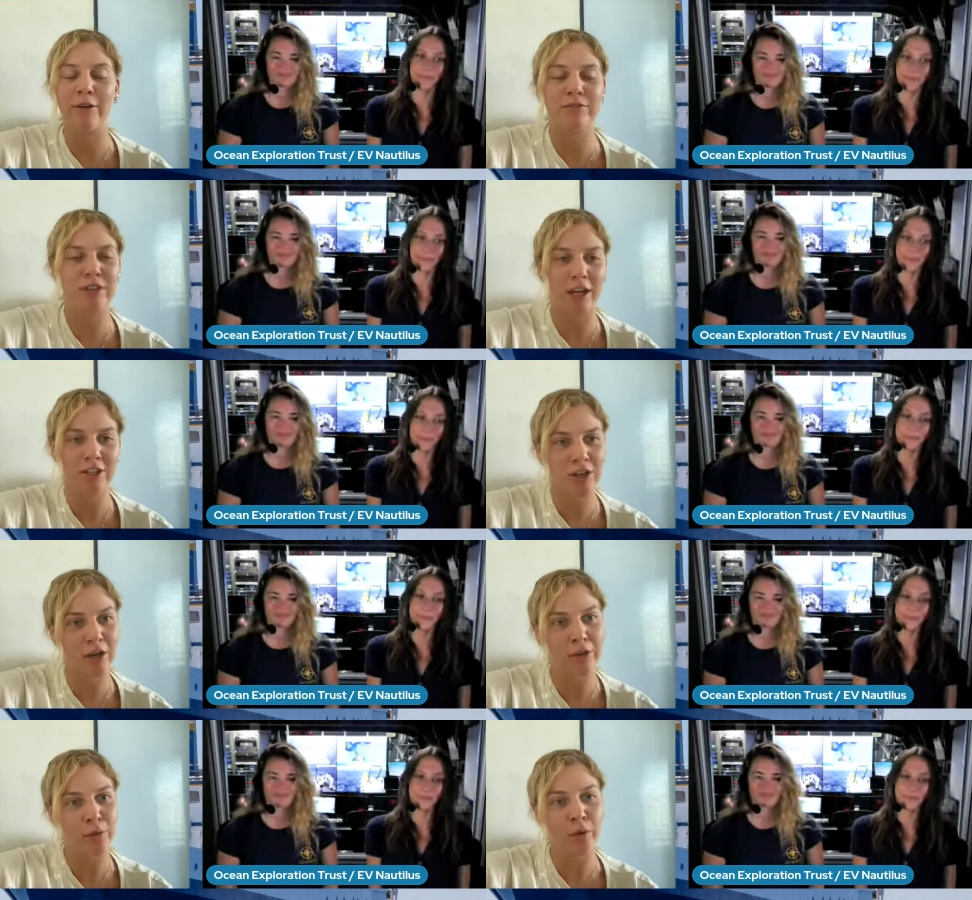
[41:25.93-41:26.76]
Speaker 1: out of touch
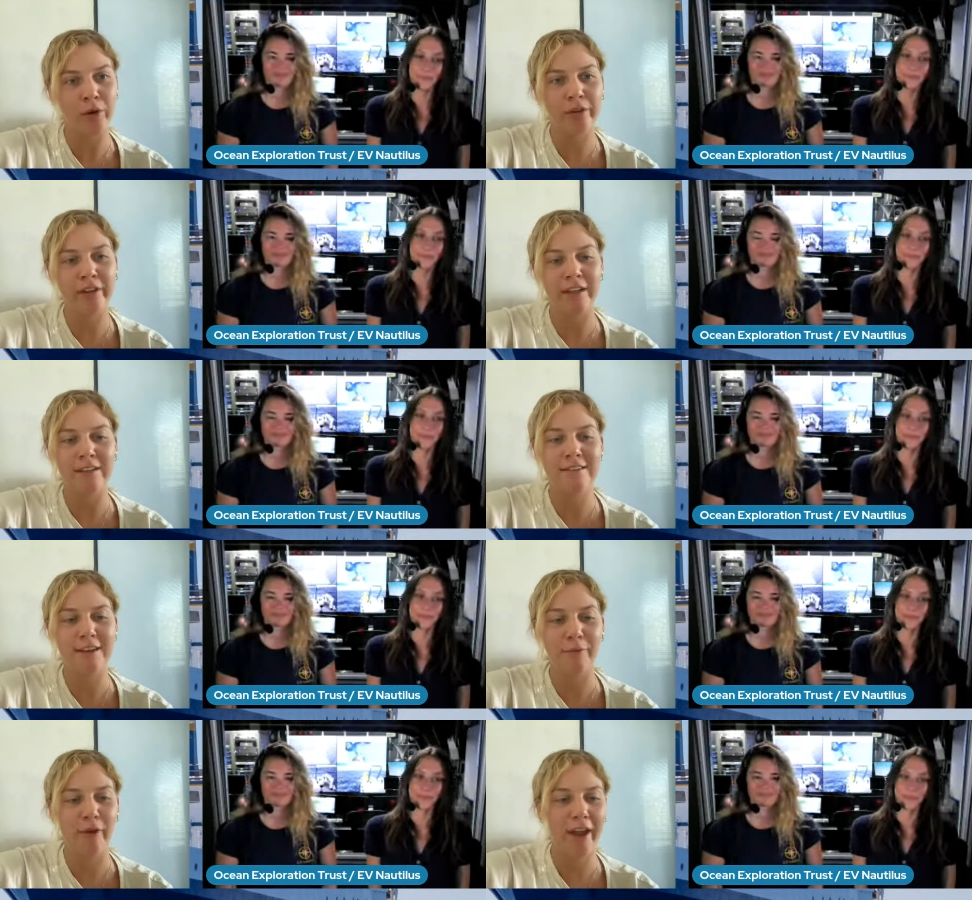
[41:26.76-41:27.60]
otherworldly in
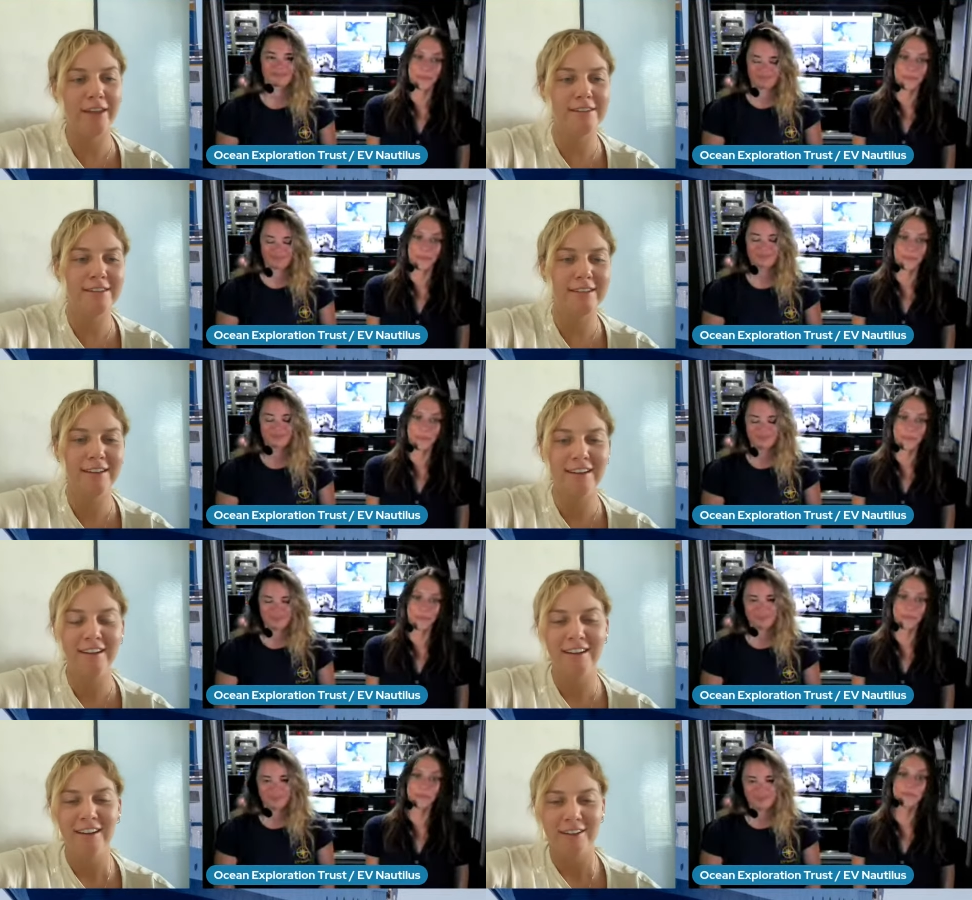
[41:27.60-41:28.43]
some ways
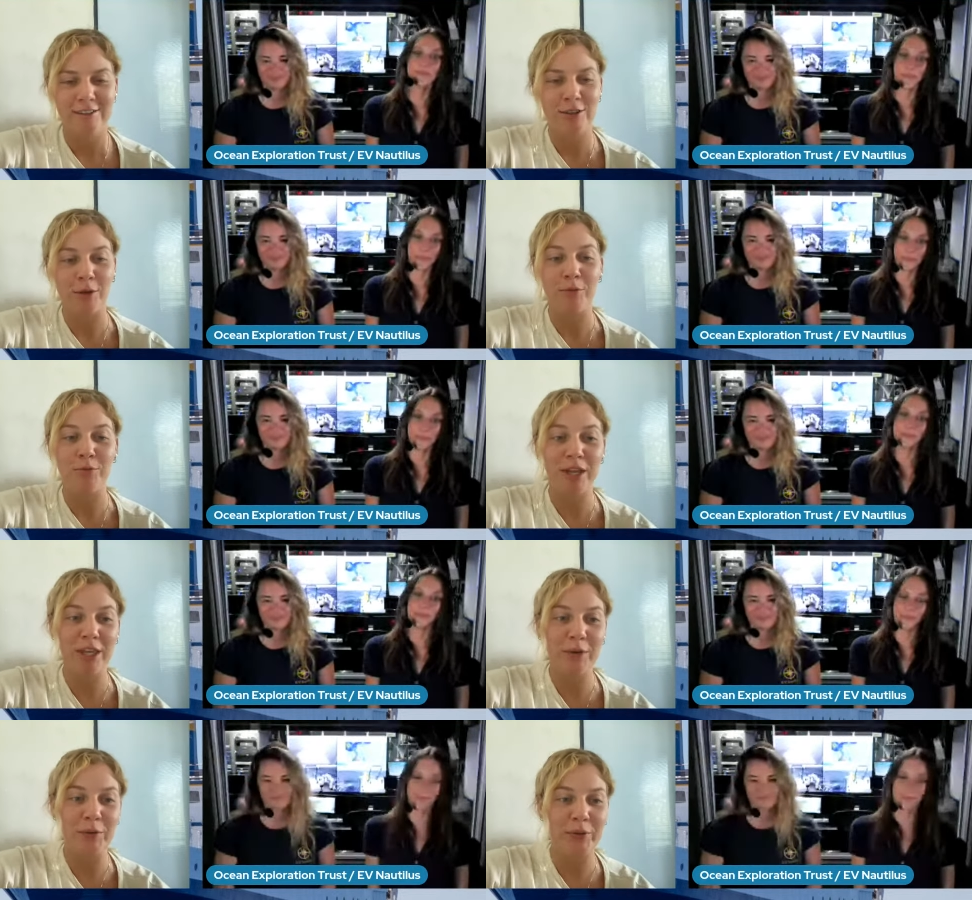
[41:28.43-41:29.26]
so
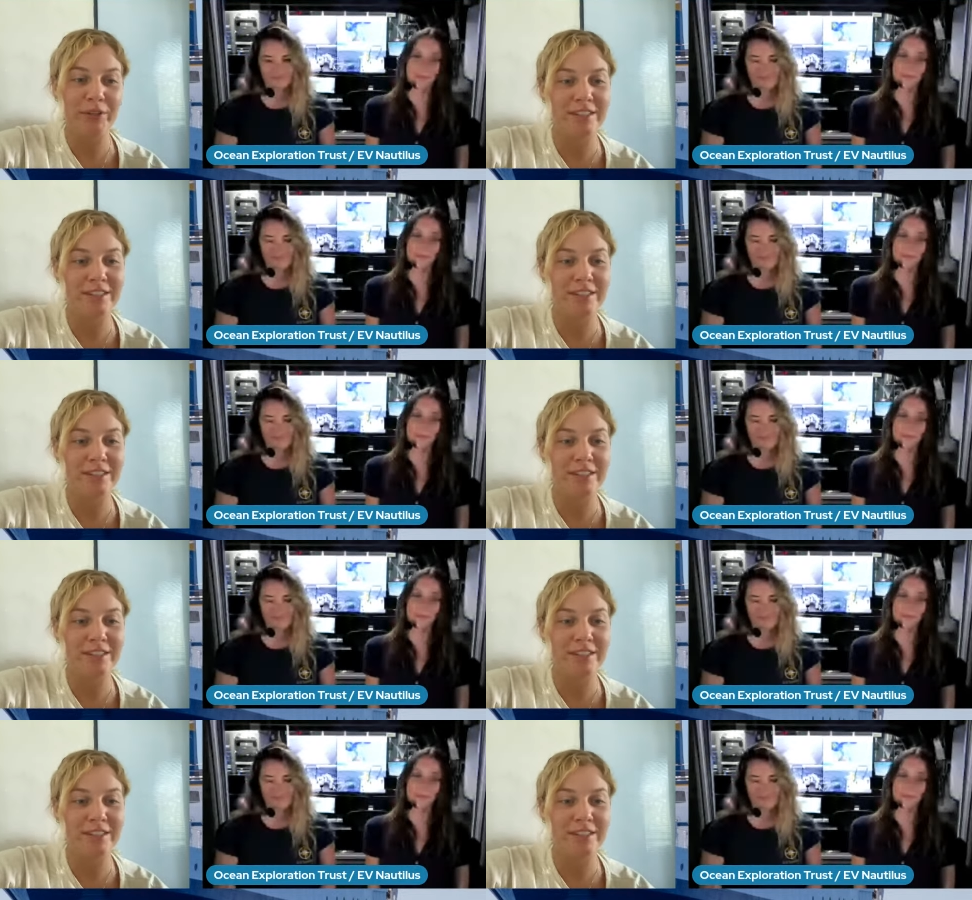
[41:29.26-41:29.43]
really cool to